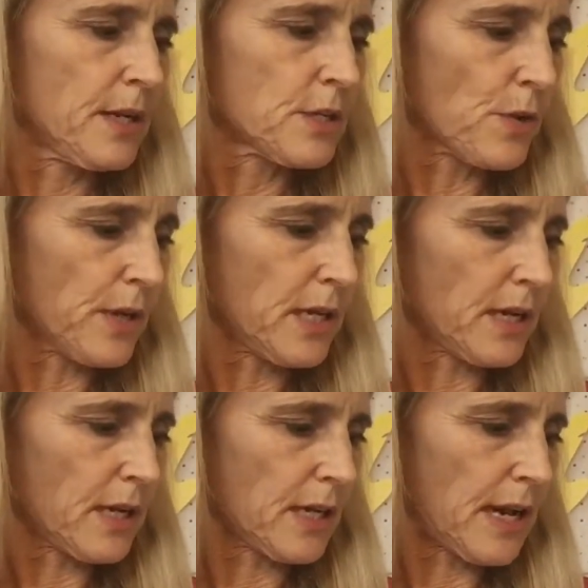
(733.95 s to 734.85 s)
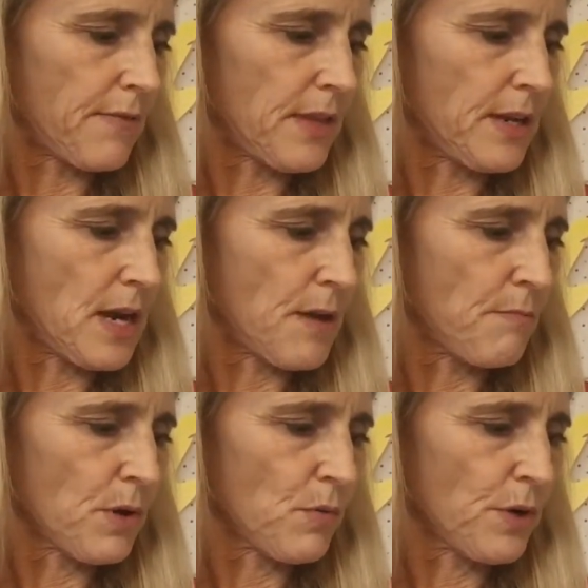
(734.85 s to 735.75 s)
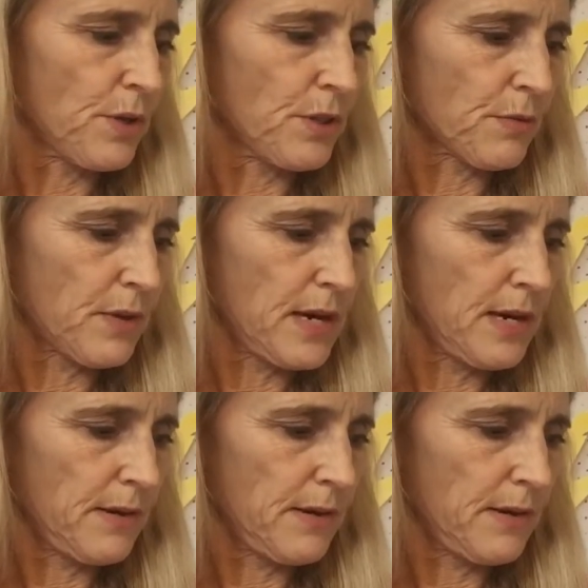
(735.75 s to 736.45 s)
So again, I could have the number word 3,